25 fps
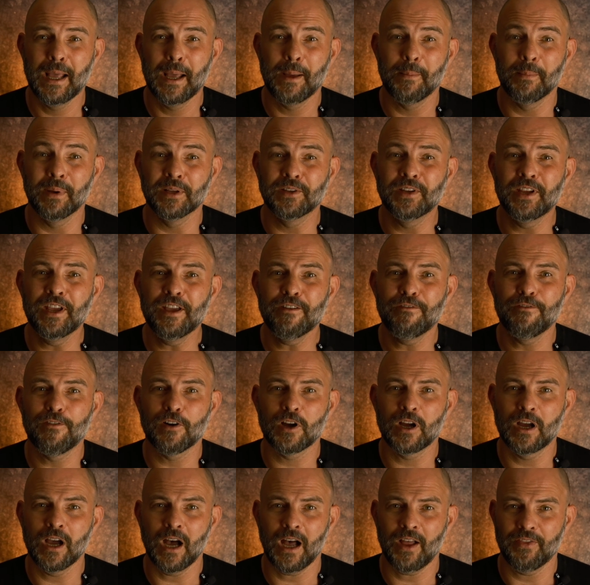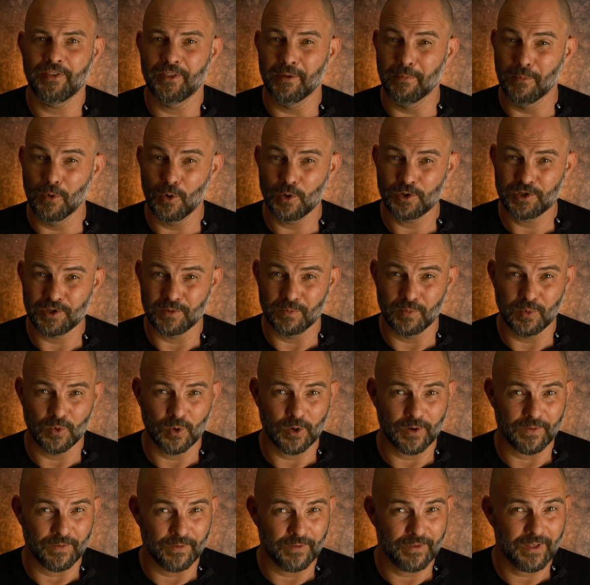But he forgot the most
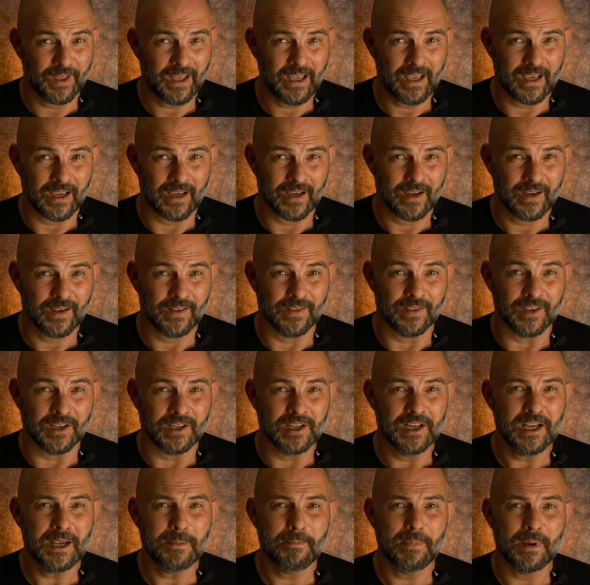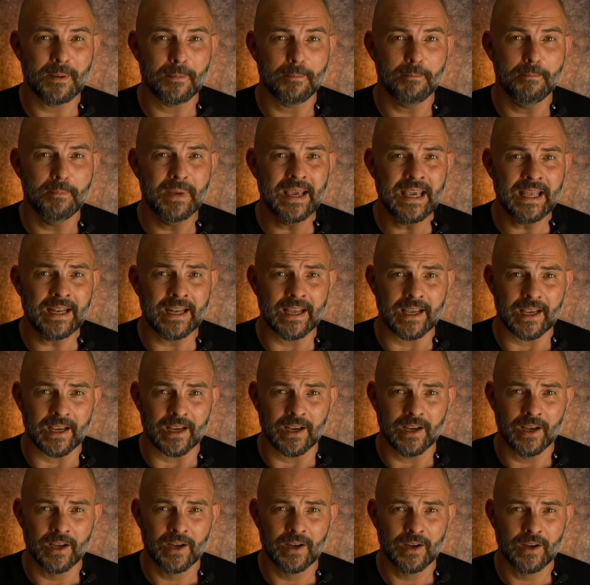important thing, the deep meaning
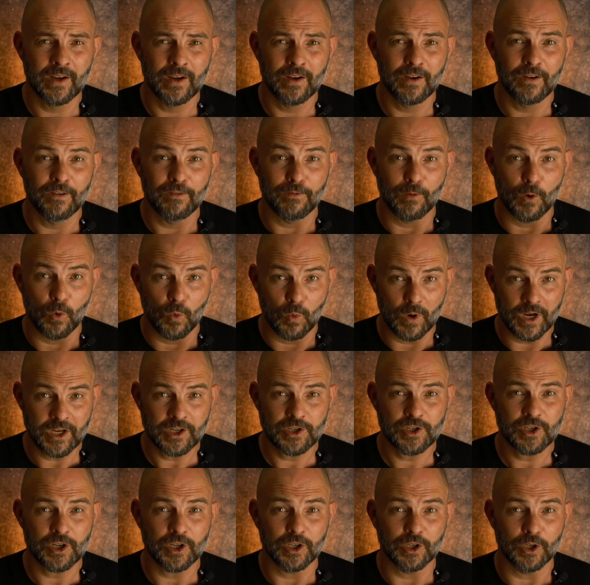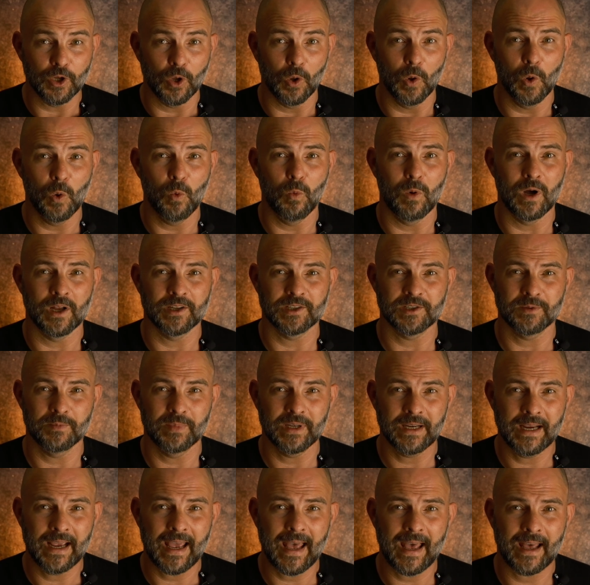for which it all once
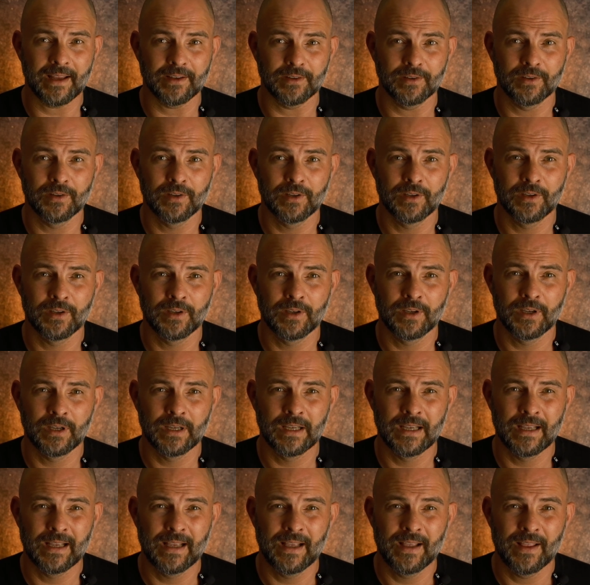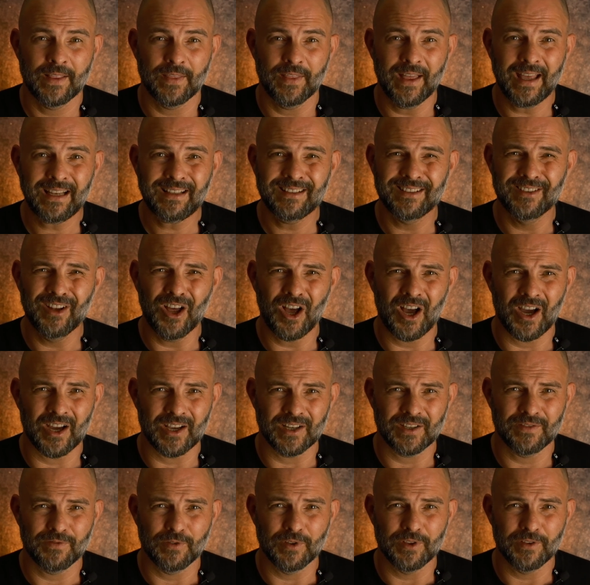began. That
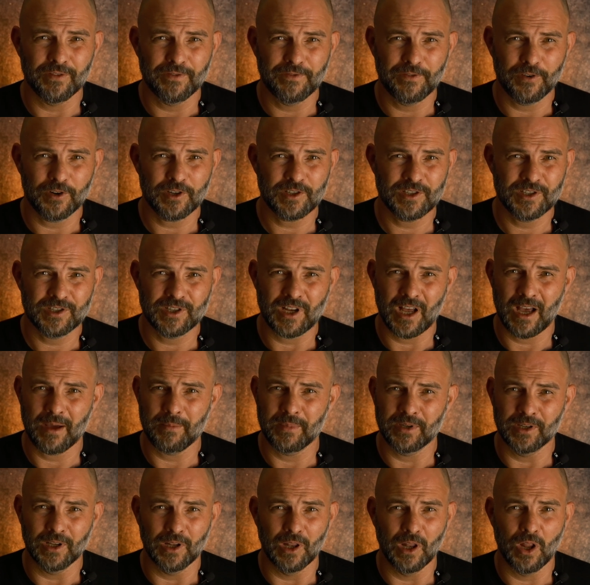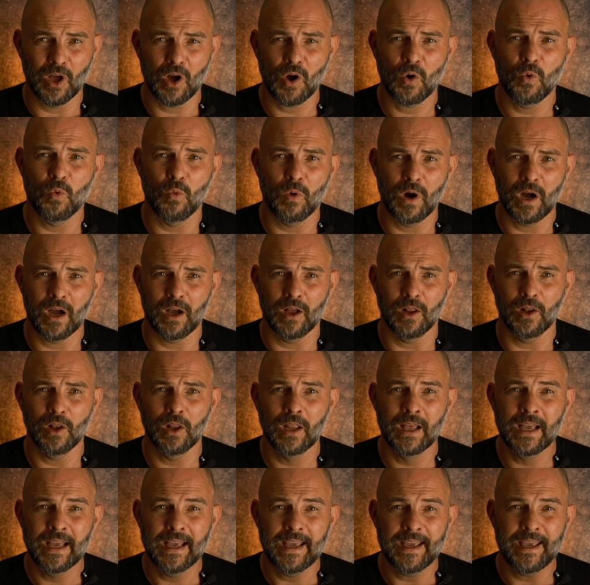night, for the first time in a long while,
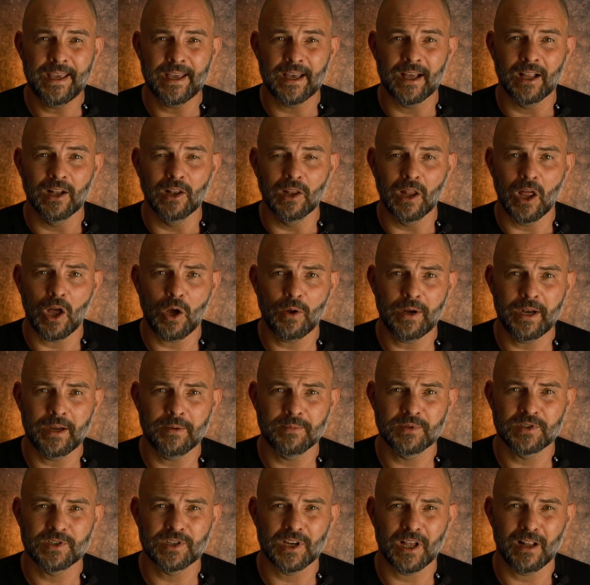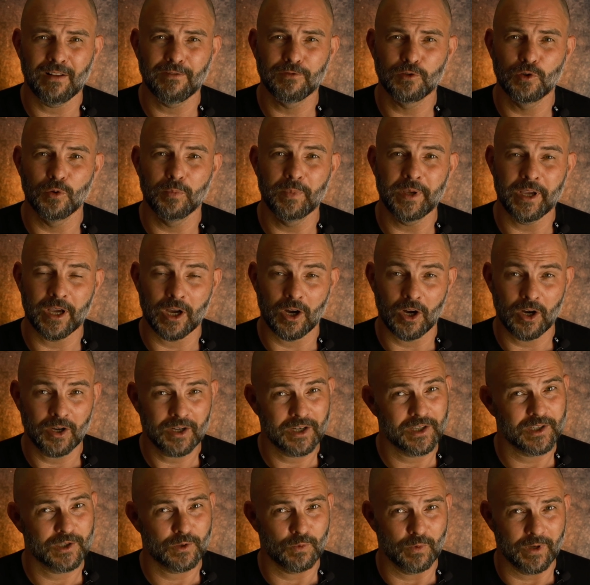he allowed himself to be
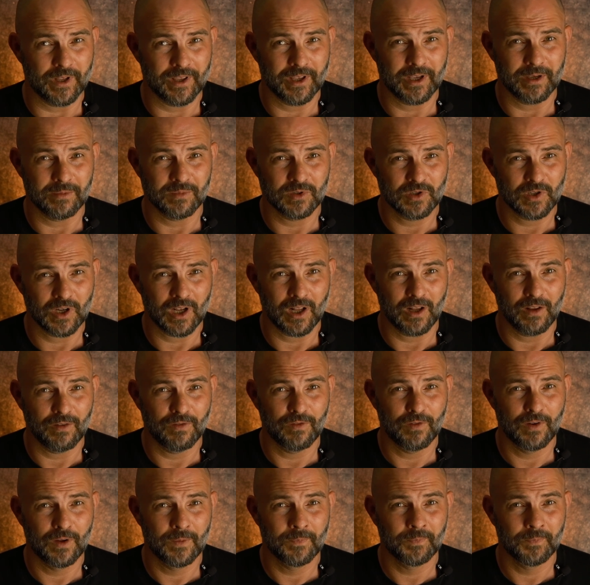honest with himself.